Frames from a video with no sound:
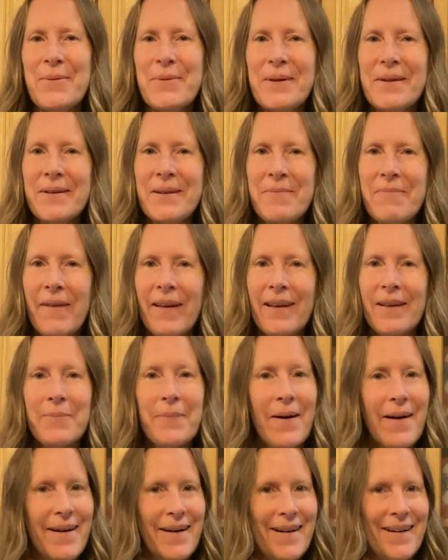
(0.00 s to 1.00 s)
we're gonna make
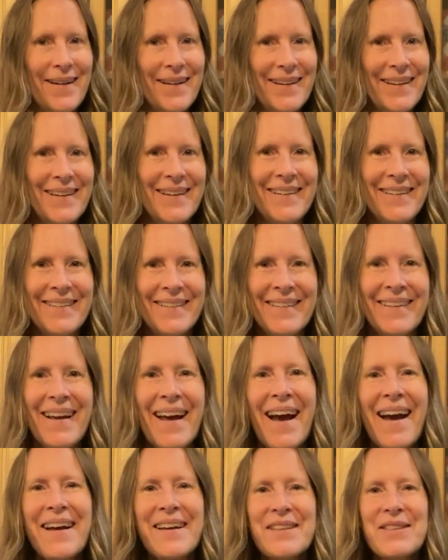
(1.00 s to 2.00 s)
pie.
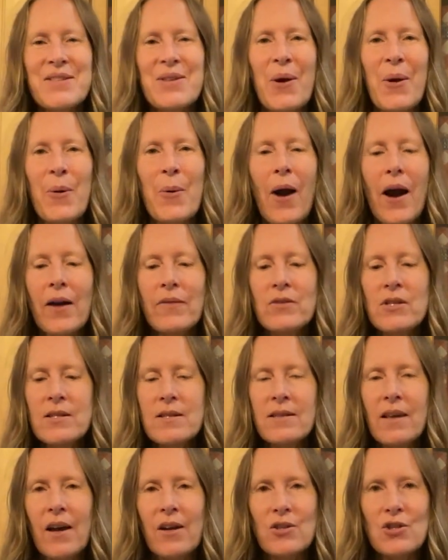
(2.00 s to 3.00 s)
So I've
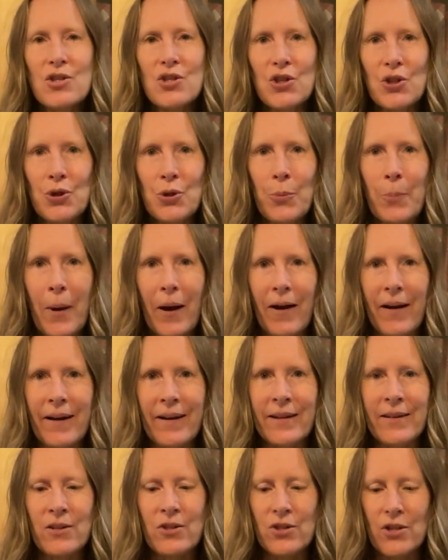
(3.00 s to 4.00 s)
just got 2
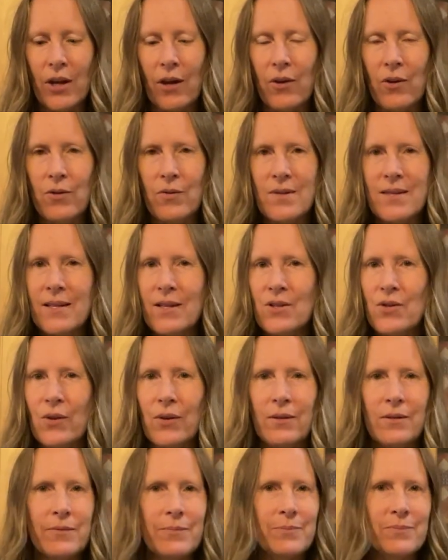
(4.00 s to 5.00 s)
pie shells. These
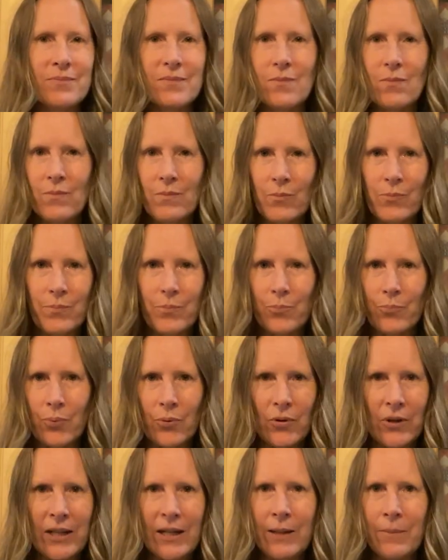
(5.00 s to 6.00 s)
are
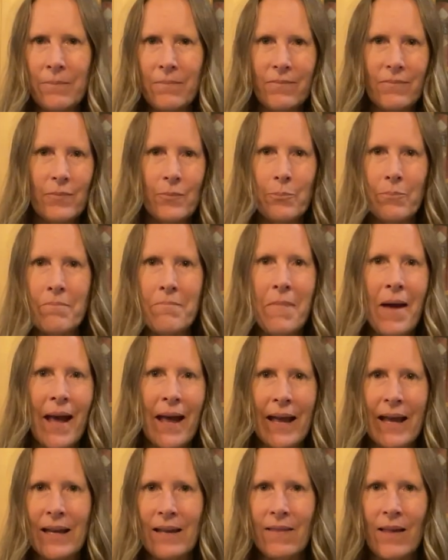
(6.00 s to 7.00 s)

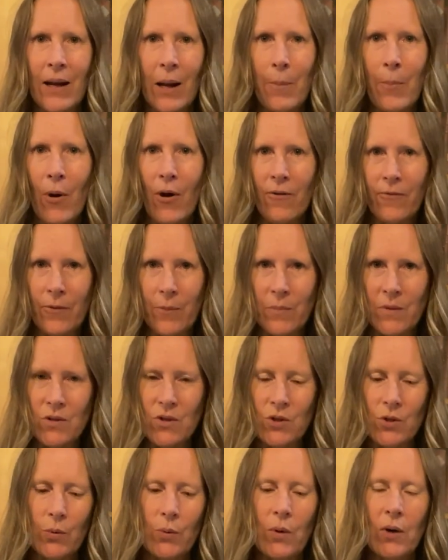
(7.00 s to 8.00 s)
pre-made that I bought from the
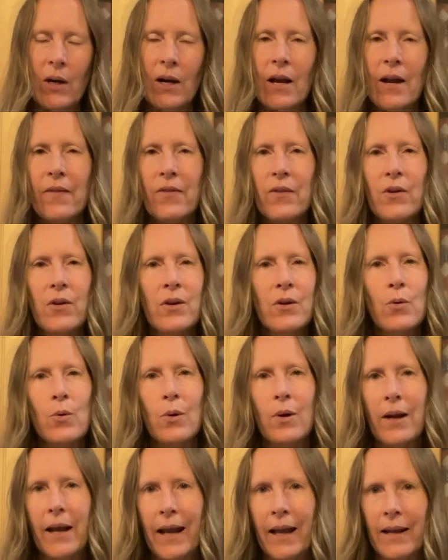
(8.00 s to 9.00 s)
store, and they're an
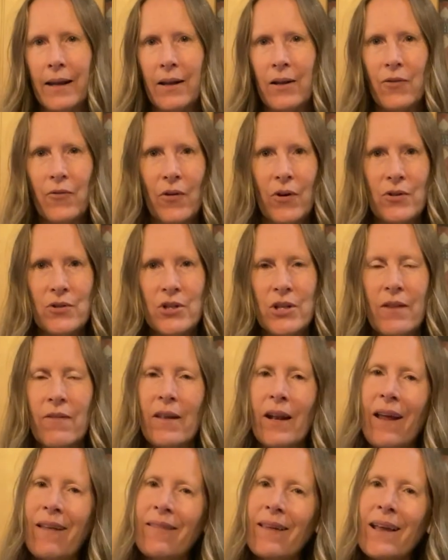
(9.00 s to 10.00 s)
organic version
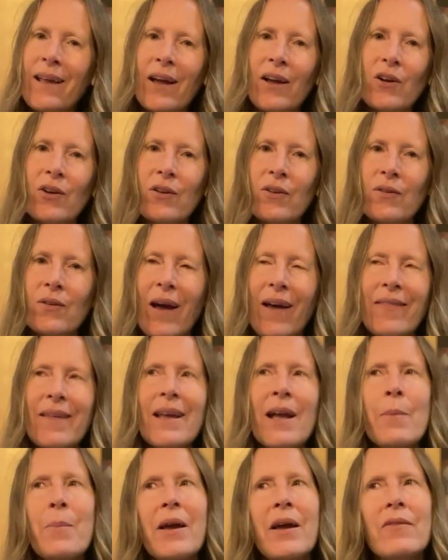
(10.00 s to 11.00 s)
that I think
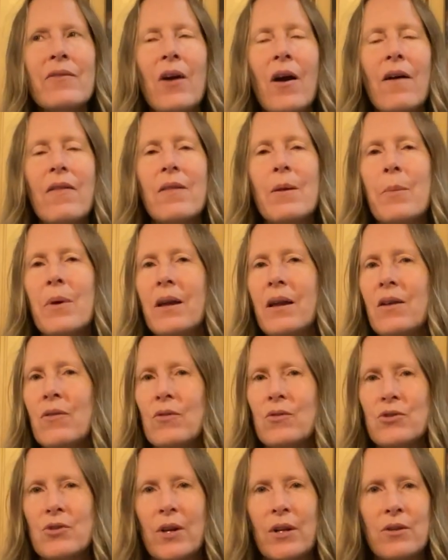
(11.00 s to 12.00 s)
I may have gotten them at
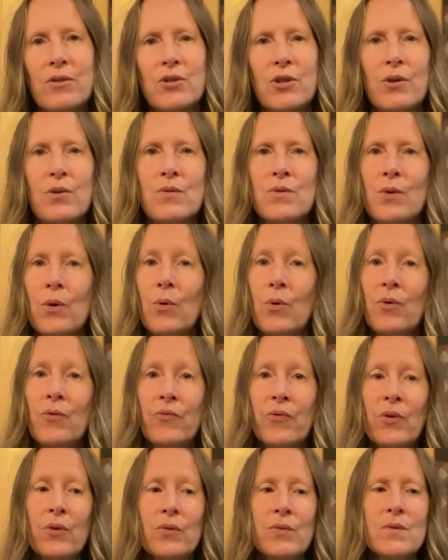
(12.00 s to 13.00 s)
either Trader Joe's or Whole
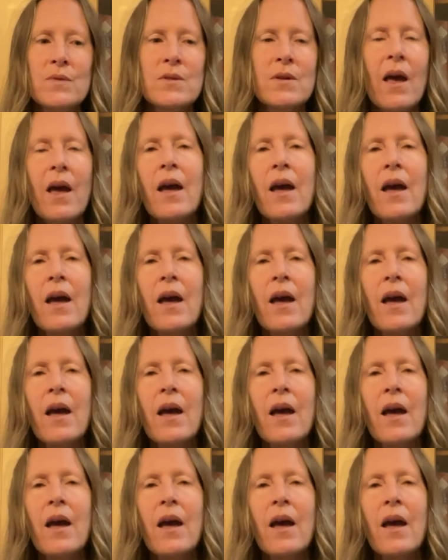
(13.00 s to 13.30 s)
Foods.